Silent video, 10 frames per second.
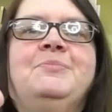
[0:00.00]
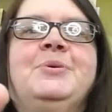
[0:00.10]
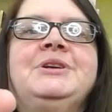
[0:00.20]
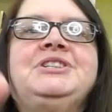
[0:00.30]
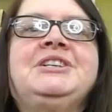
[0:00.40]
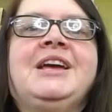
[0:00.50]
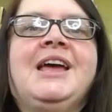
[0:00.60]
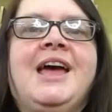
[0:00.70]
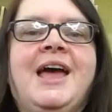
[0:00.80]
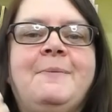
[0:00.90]
Push
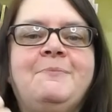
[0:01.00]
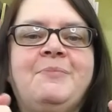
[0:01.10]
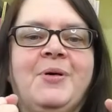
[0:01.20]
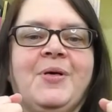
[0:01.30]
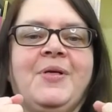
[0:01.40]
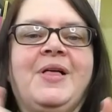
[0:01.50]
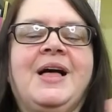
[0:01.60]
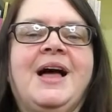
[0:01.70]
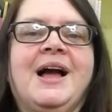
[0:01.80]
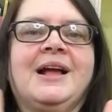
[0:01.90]
and pull,
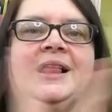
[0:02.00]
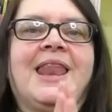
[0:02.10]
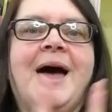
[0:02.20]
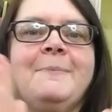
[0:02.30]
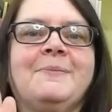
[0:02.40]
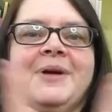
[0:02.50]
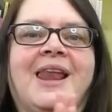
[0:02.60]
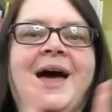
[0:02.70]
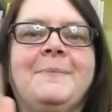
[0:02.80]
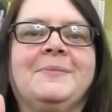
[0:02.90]
clap,
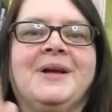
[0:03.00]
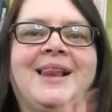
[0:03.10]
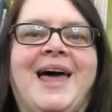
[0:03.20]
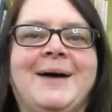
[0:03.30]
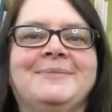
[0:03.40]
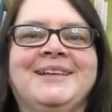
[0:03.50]
clap, clap.